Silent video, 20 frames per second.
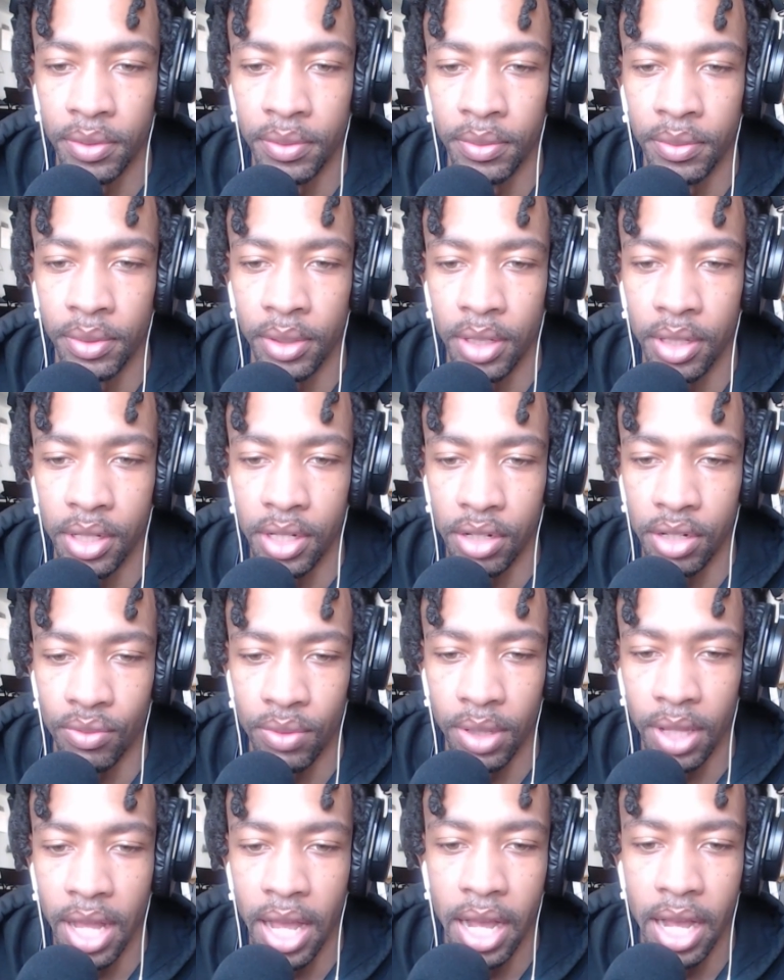know, and
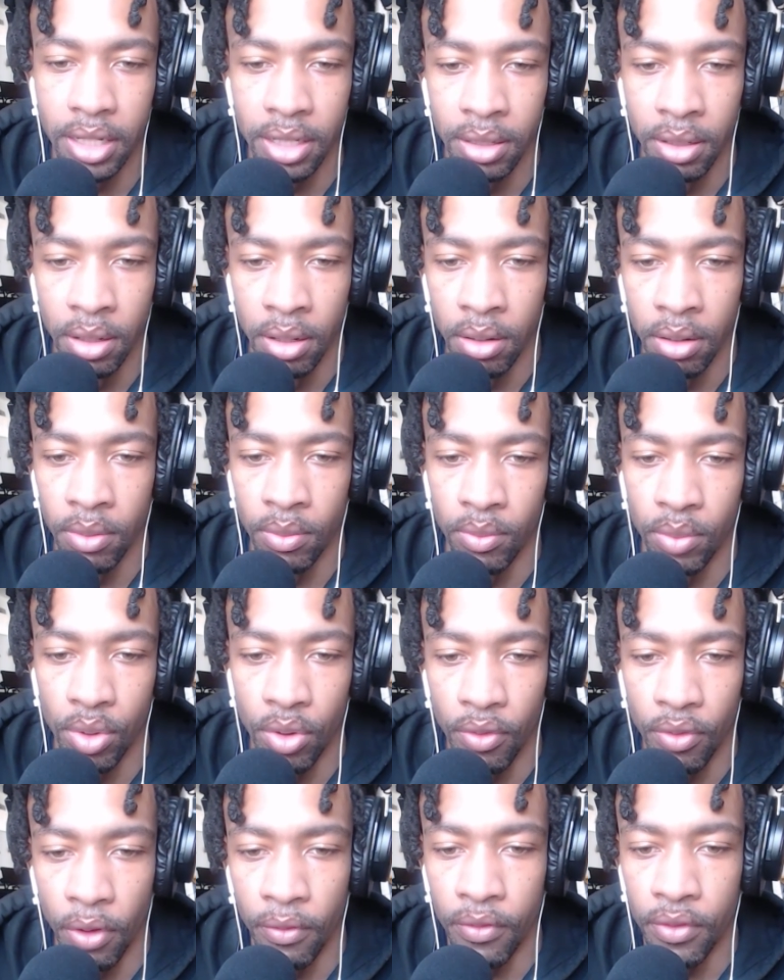just relax
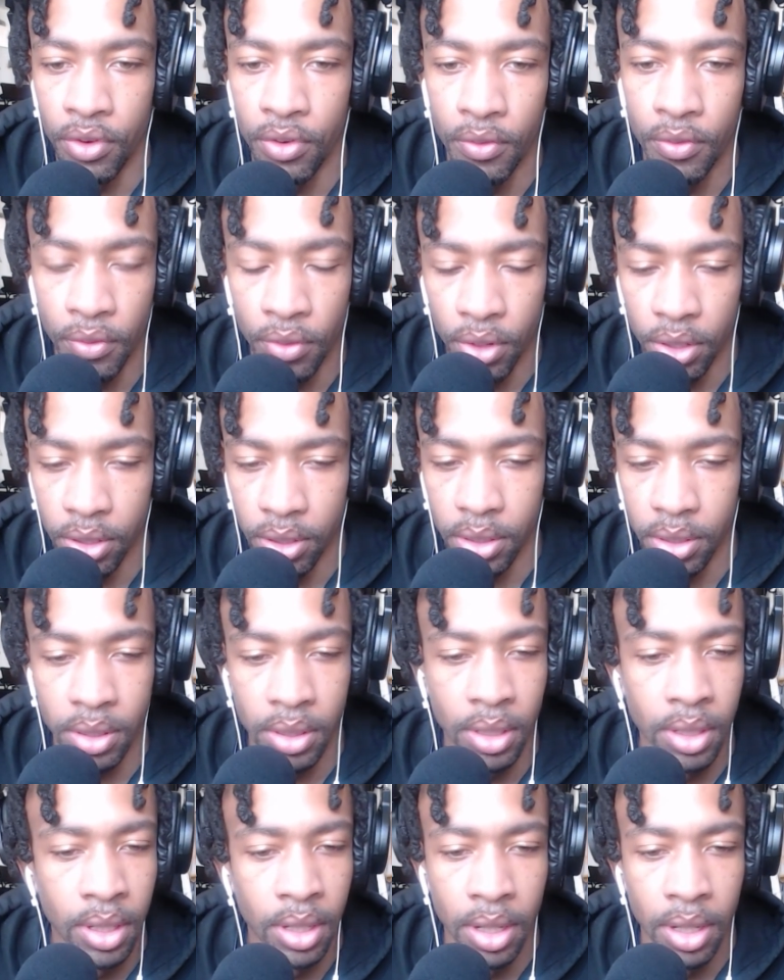with a few
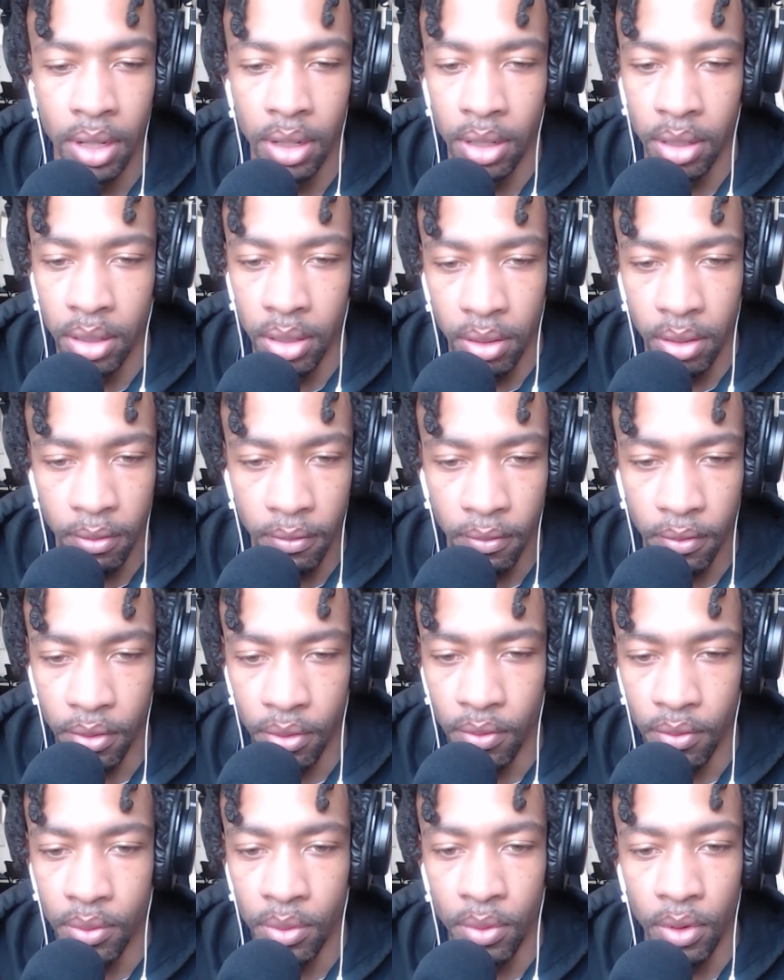friends, a
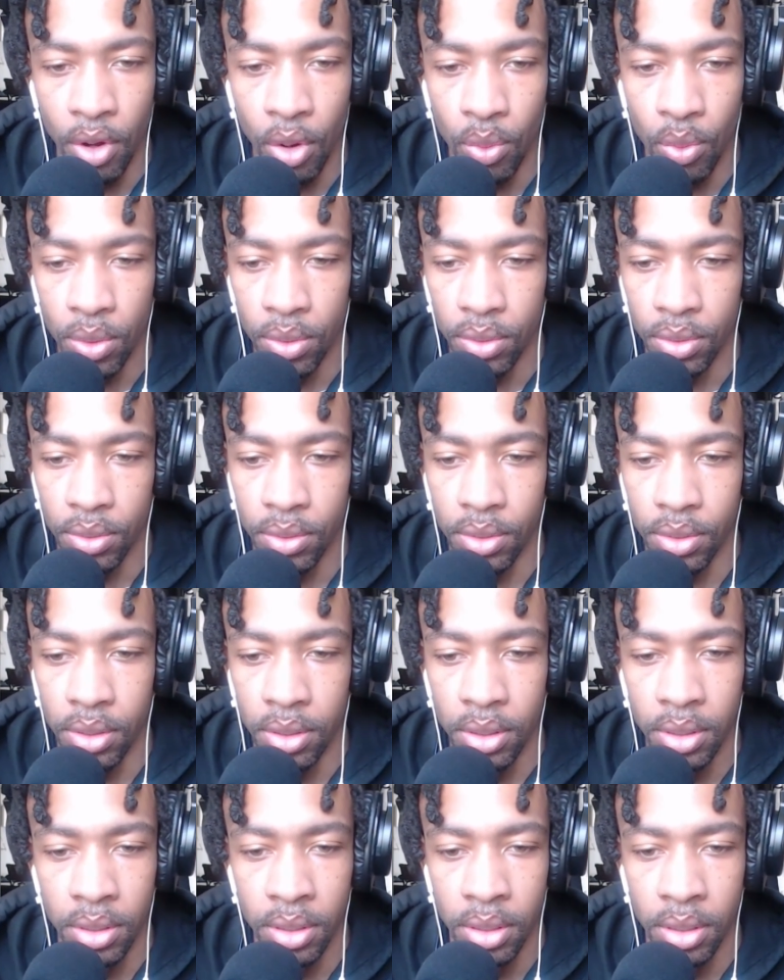few
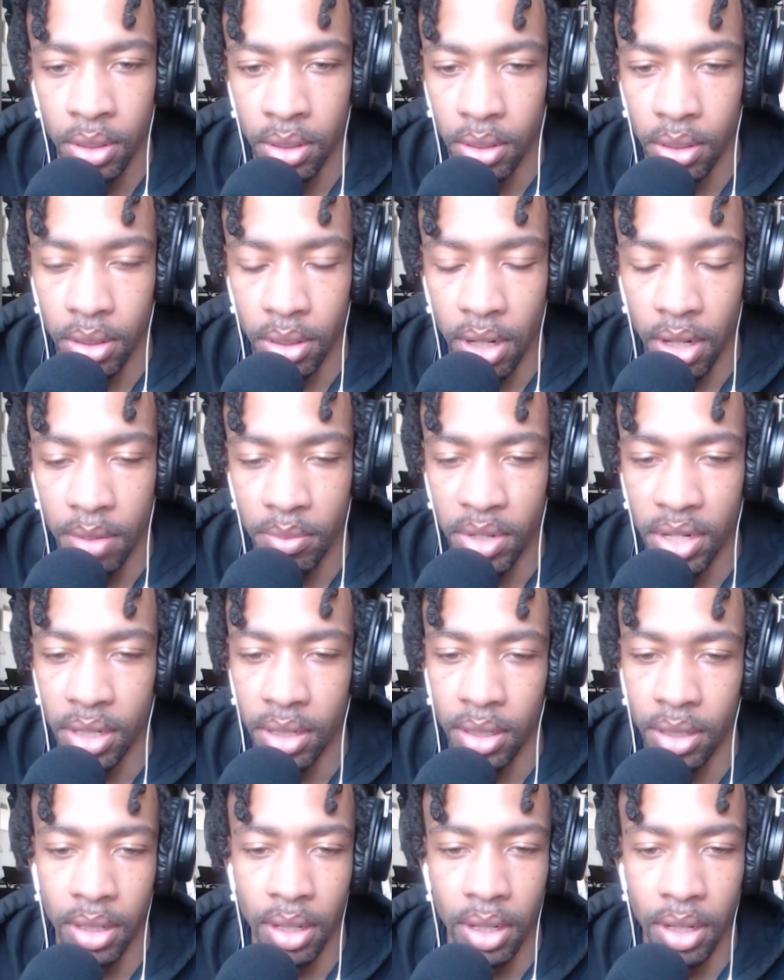coworkers. You know what I
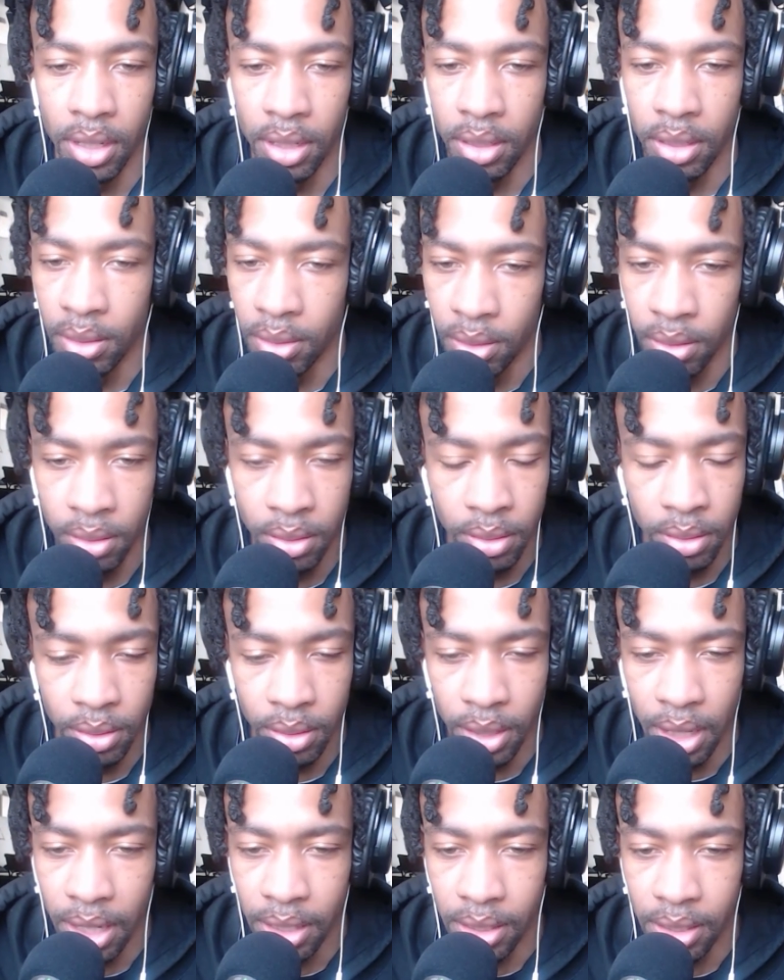mean? And
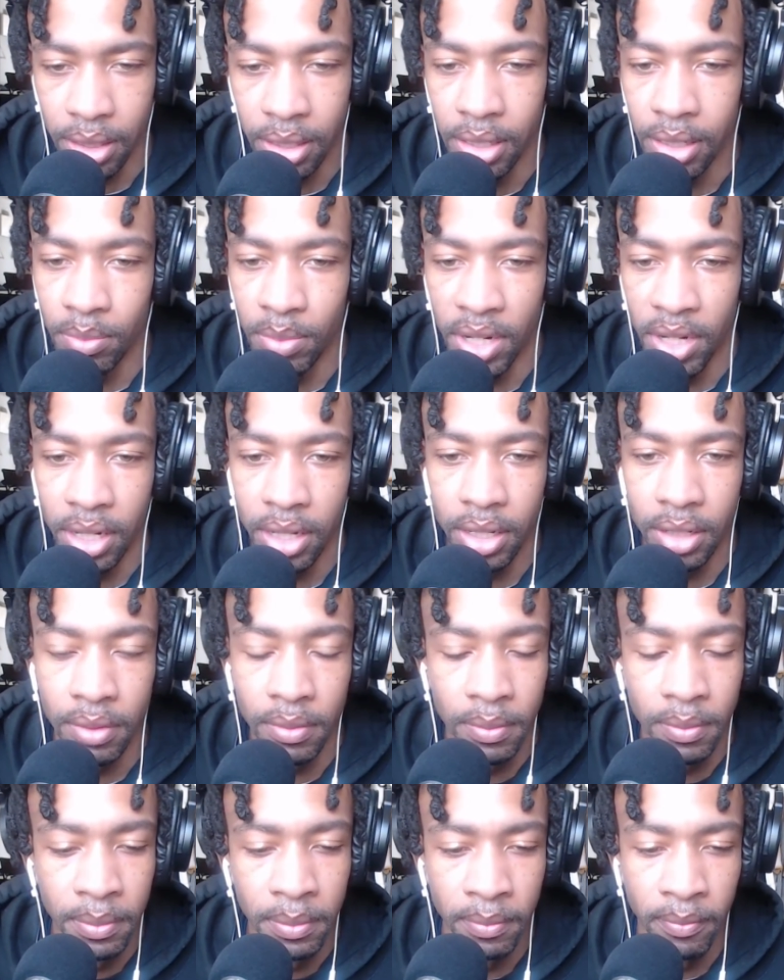that's it,
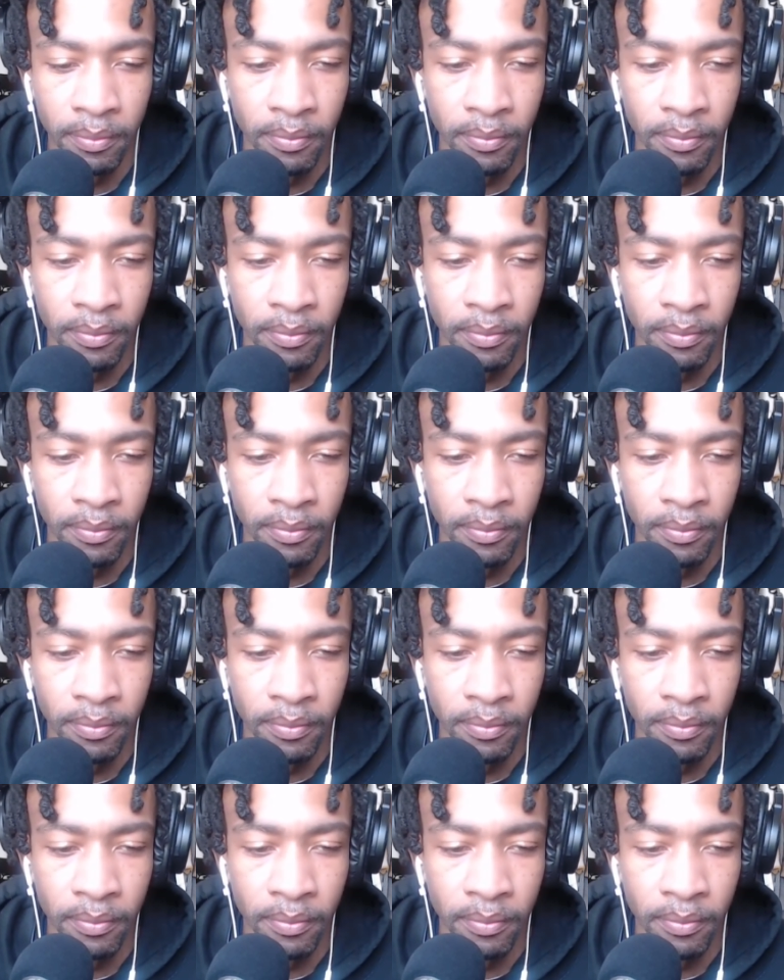man.